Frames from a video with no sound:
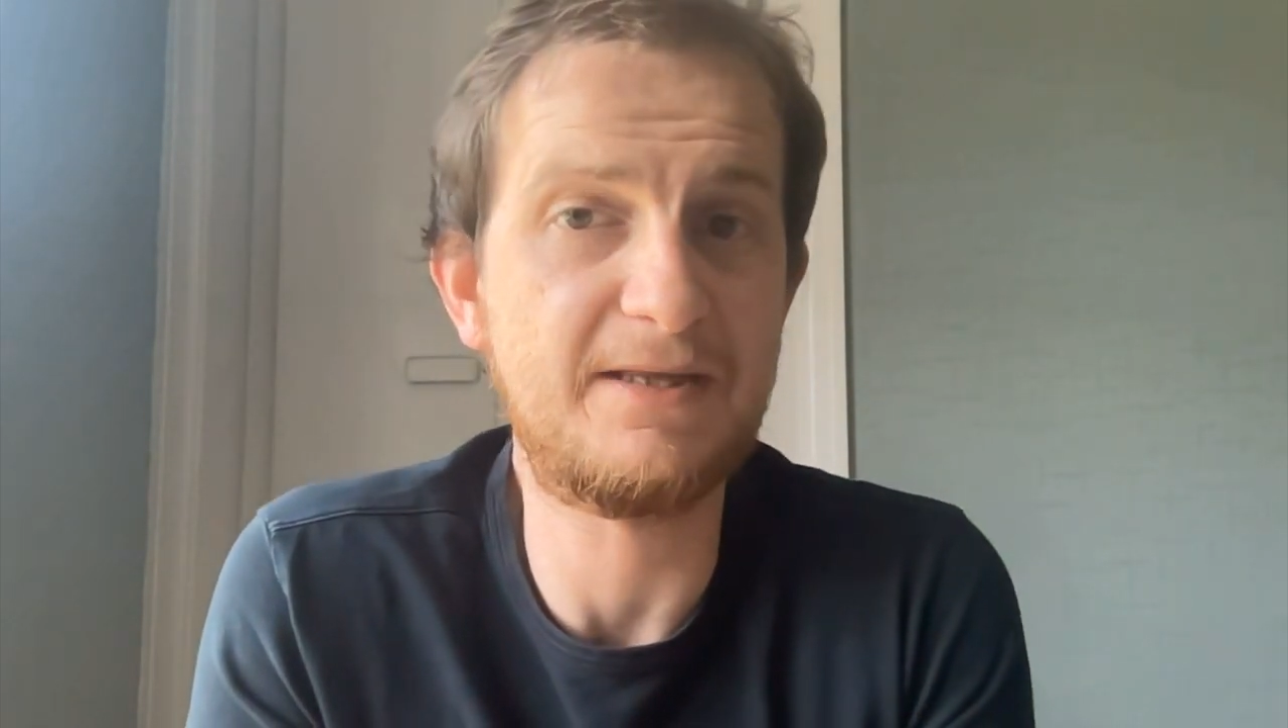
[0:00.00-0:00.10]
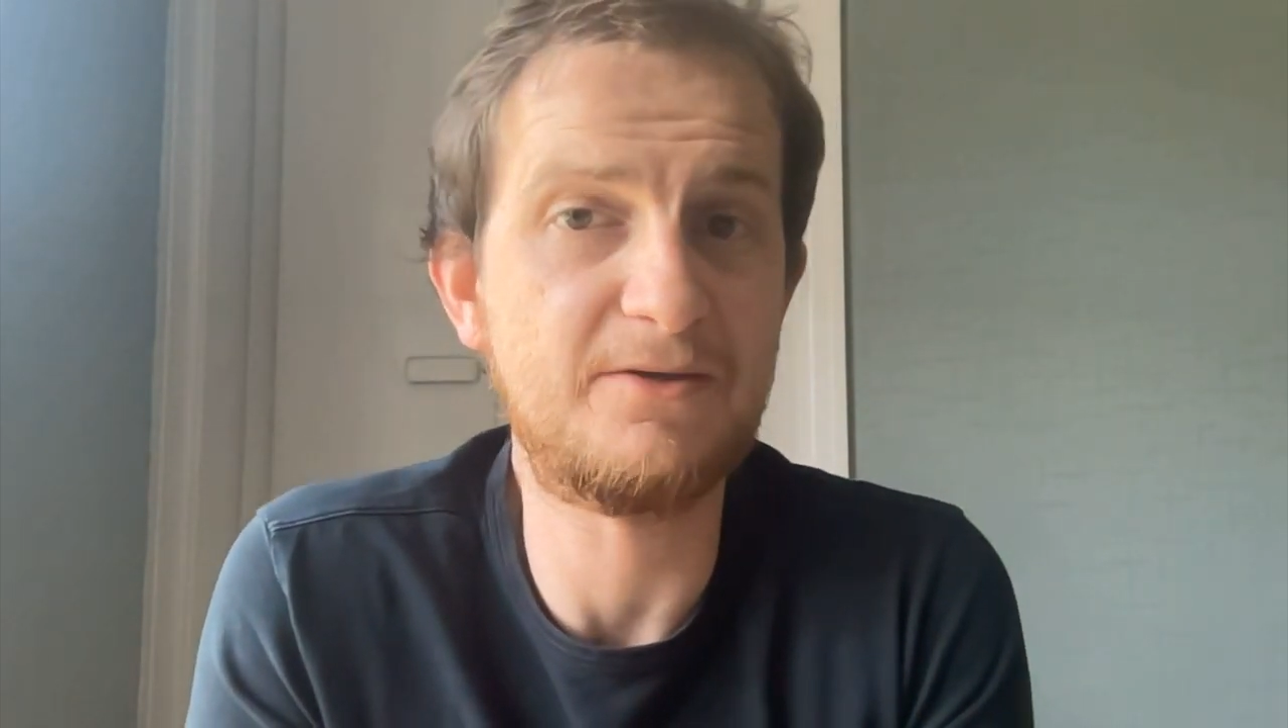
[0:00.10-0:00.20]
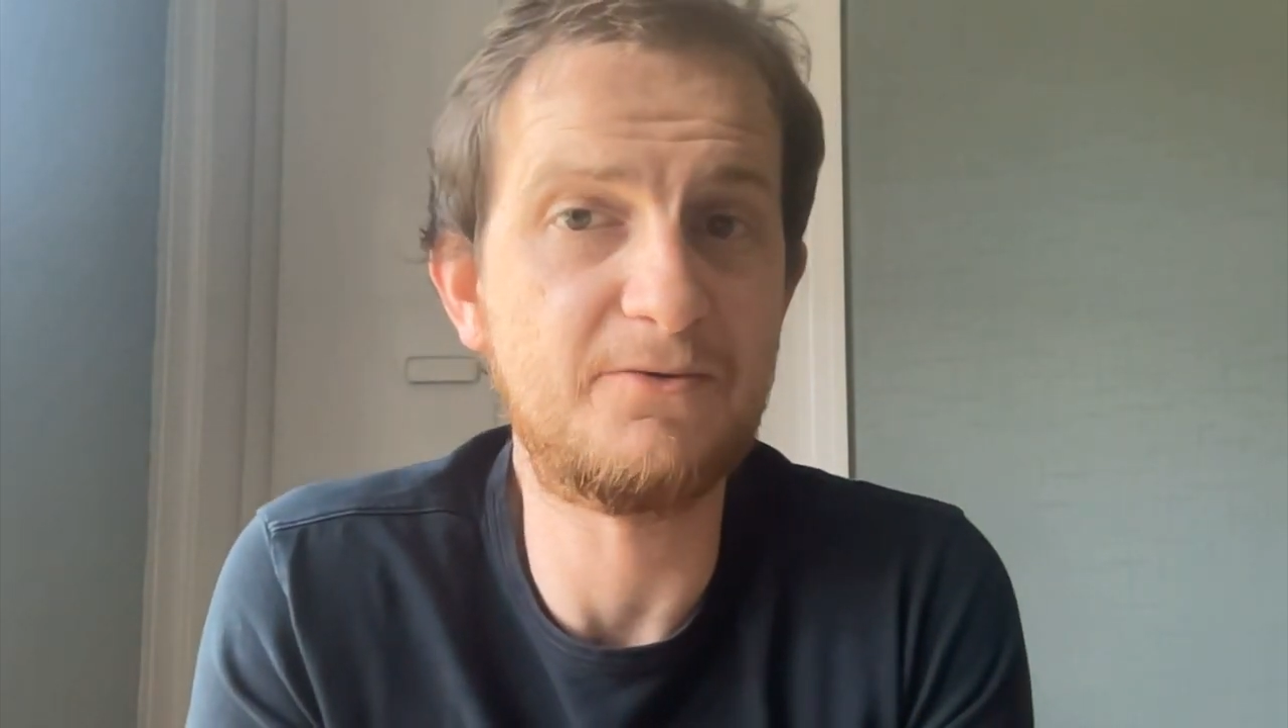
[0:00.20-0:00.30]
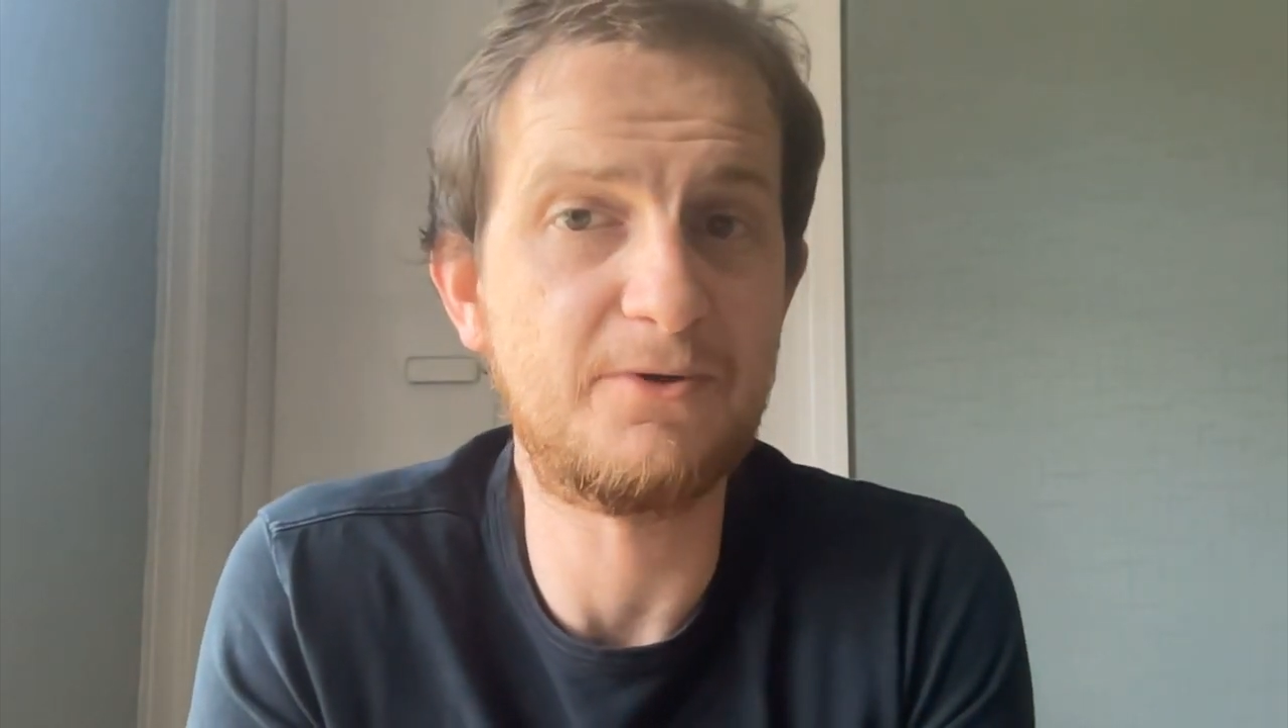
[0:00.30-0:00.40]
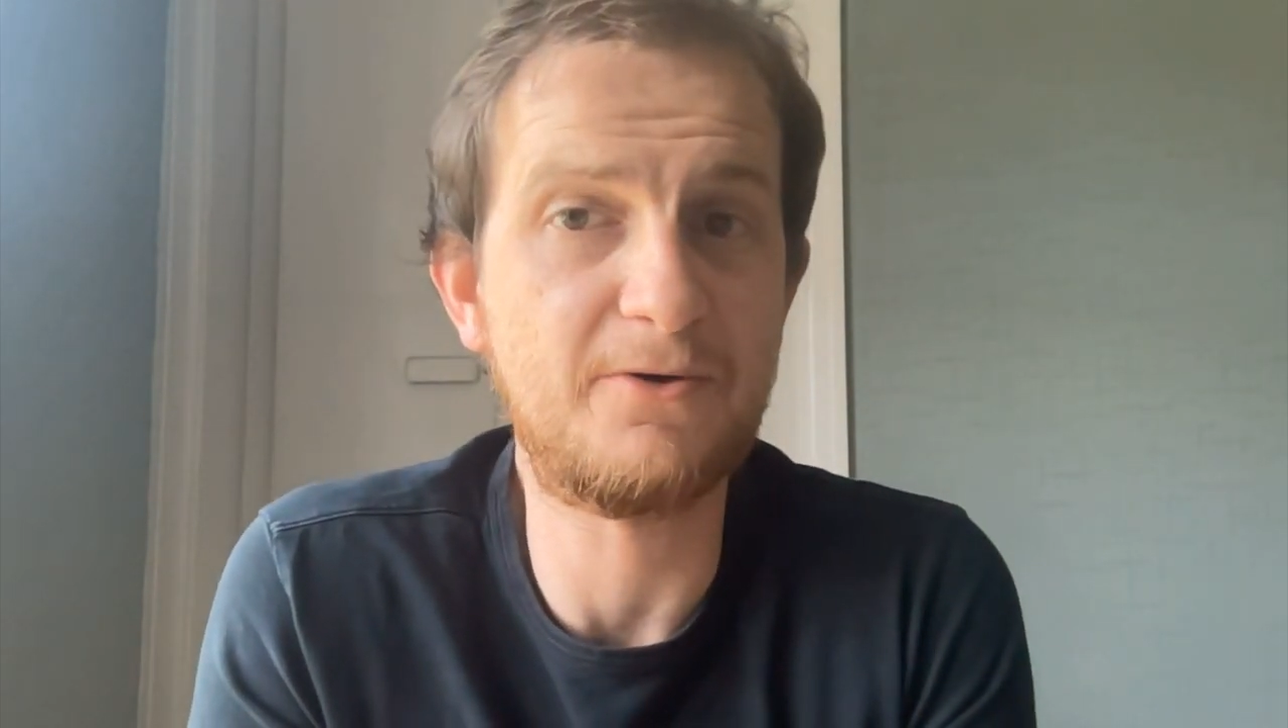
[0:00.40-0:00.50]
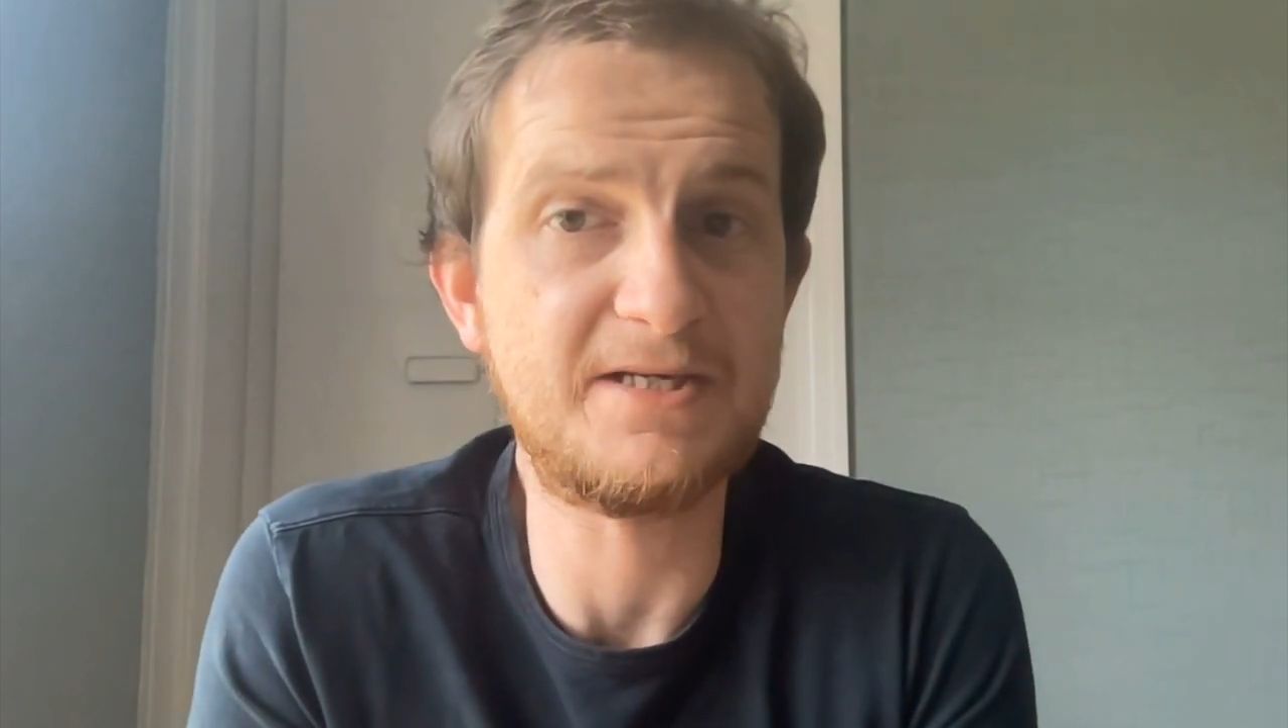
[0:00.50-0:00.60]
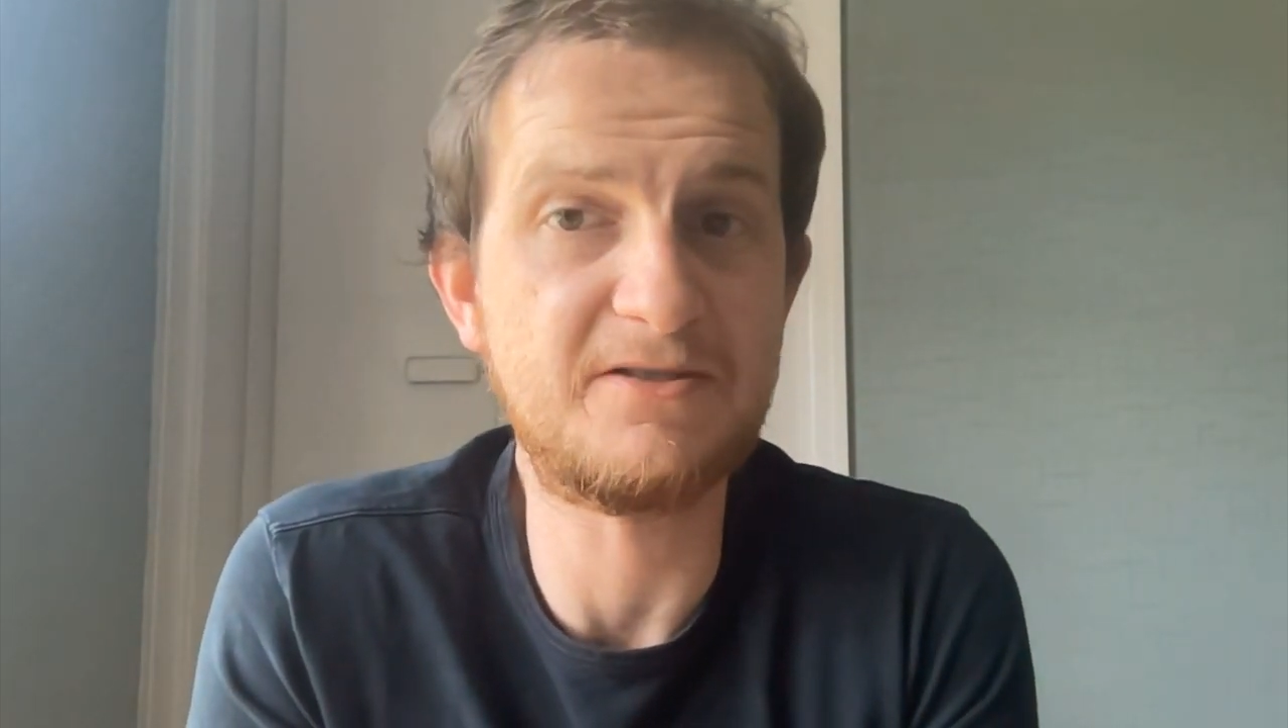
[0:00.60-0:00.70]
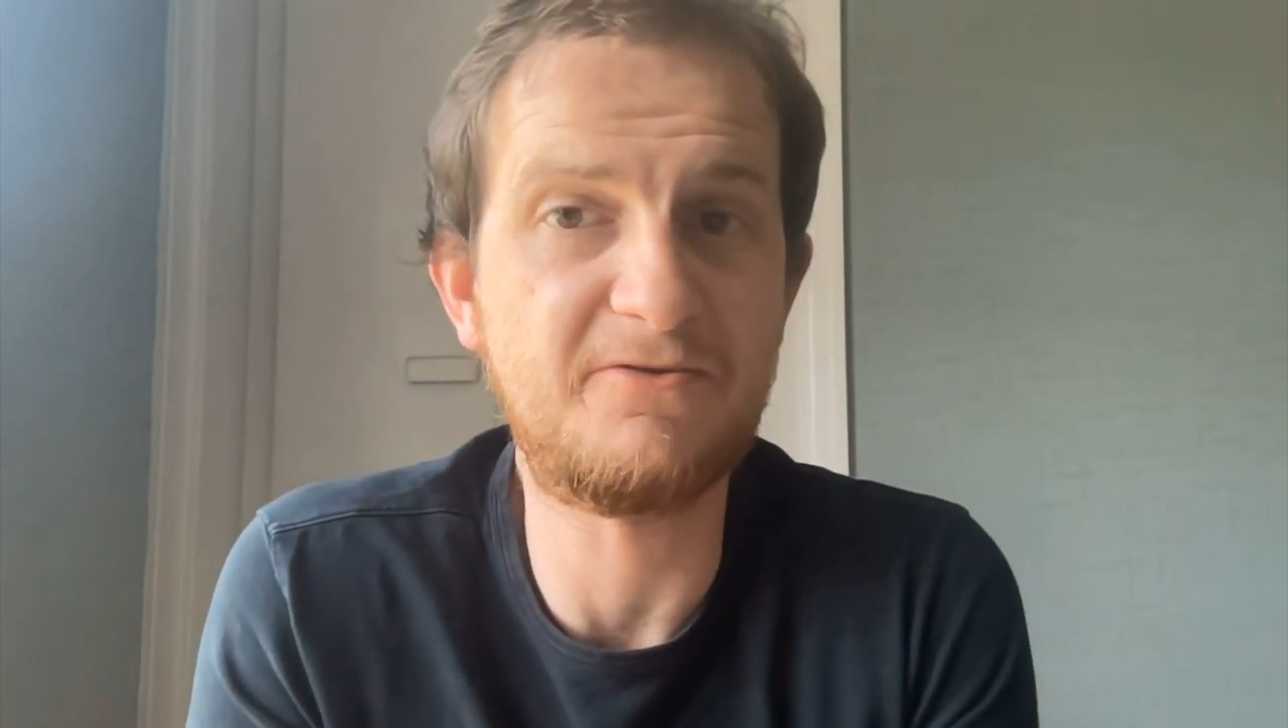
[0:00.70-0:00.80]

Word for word: the requests are